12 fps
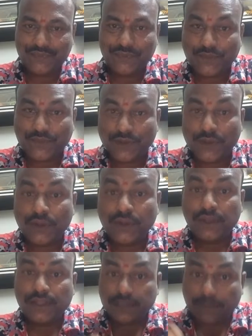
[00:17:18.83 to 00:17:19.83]
So
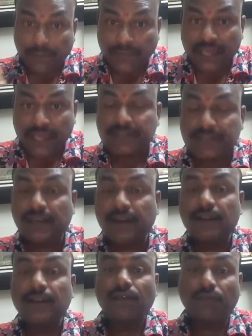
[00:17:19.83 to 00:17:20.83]
the major
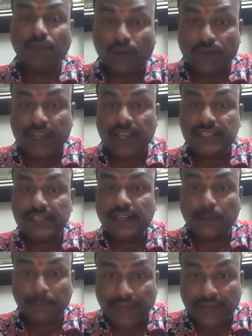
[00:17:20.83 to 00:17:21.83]

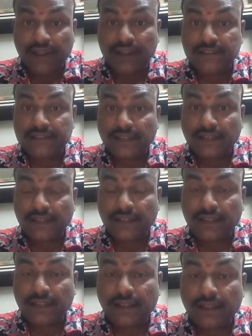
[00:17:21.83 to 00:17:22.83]
foundational pillar is the
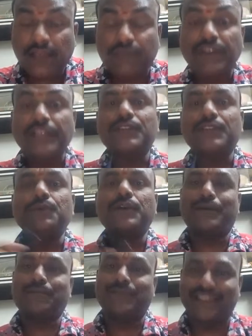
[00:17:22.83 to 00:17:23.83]
effective
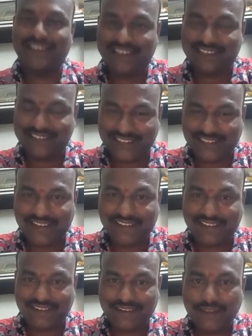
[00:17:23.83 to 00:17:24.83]

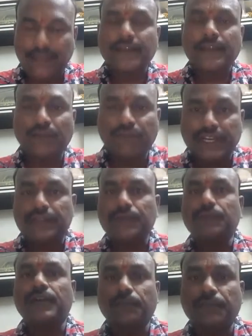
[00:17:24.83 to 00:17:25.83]
communication.
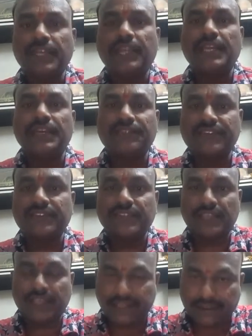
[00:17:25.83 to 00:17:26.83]
Effective communication
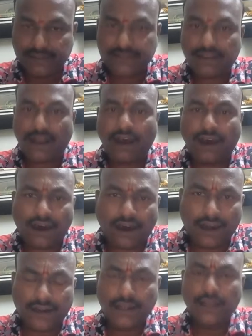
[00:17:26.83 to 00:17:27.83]
skills
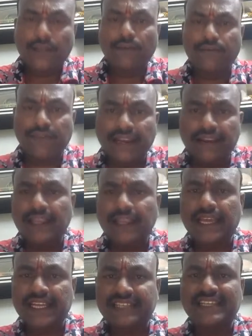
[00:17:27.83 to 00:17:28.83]
are very
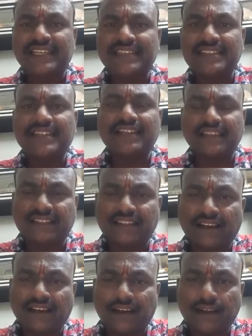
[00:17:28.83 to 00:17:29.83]
essential in
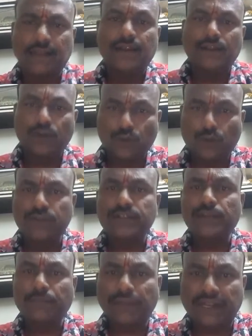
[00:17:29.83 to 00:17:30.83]
the
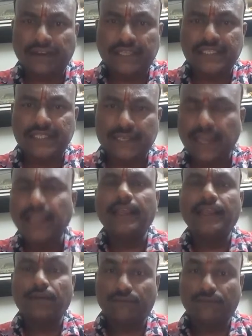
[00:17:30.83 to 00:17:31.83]
tourism
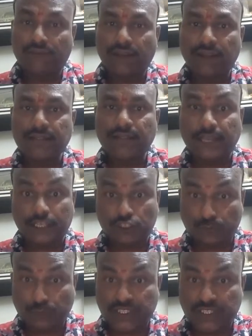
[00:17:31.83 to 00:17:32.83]
industry,
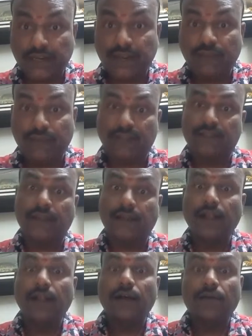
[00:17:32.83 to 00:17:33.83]
especially for
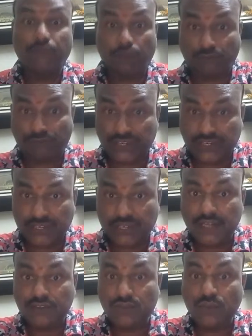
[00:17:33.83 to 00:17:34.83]
the
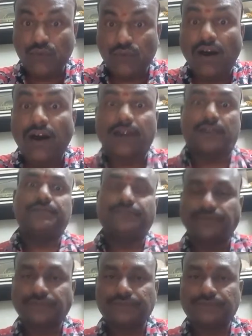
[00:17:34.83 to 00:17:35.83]
professionals who are
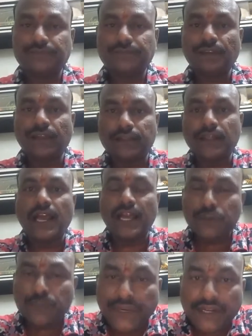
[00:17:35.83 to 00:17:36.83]
in the
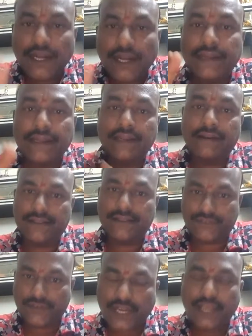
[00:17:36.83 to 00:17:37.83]
hospitality
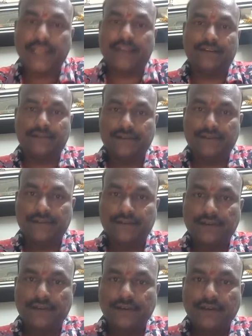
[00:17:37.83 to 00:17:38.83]
industry.
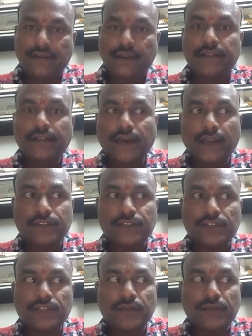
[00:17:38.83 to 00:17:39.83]
They are
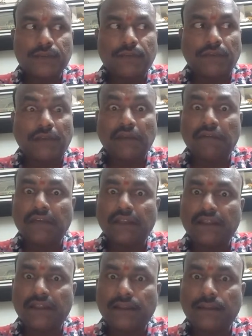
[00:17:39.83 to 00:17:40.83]
seeming very
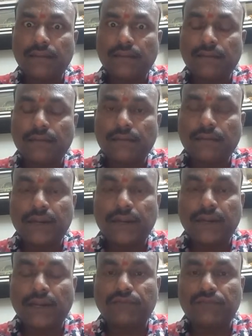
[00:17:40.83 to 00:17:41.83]
well,
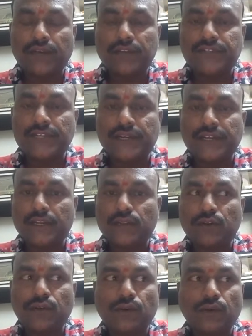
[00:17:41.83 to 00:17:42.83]
but unfortunately,
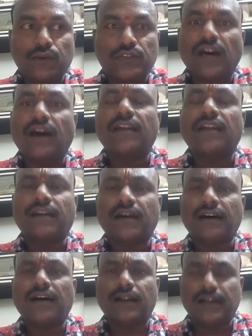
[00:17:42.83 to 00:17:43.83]
those are
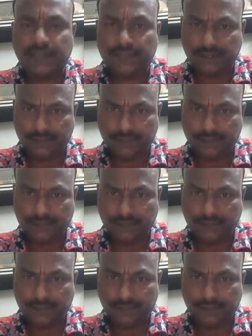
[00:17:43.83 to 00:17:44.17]
not